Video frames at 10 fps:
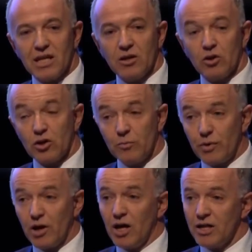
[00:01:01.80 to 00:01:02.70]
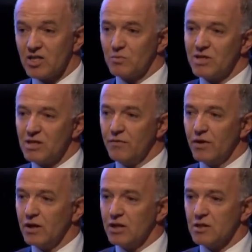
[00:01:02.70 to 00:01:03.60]
in on compliance
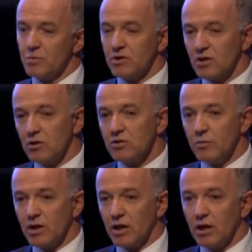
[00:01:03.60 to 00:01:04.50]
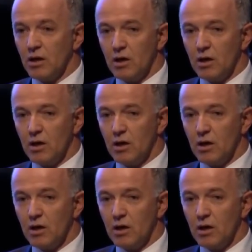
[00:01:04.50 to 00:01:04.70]
specifically is because ultimately,